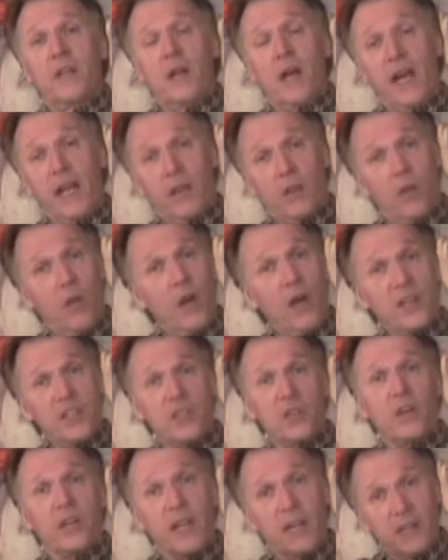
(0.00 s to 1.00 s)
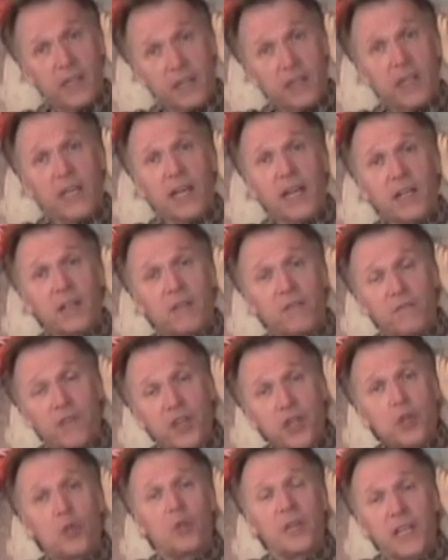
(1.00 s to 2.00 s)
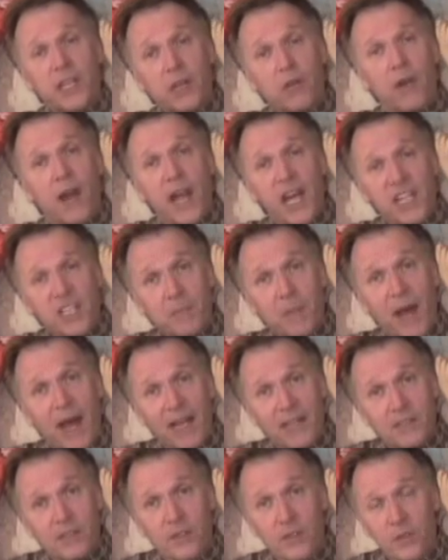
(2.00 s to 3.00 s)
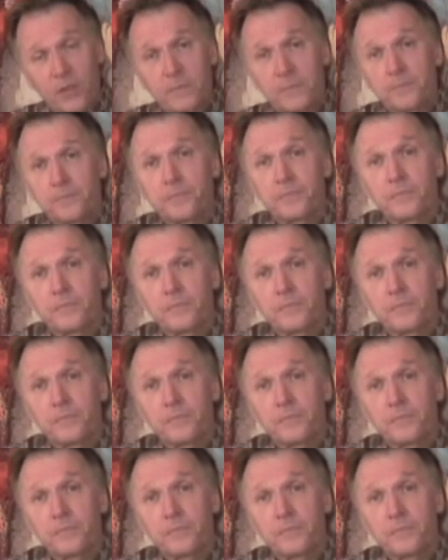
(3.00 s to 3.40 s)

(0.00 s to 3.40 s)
I lost anything I could visually grasp onto,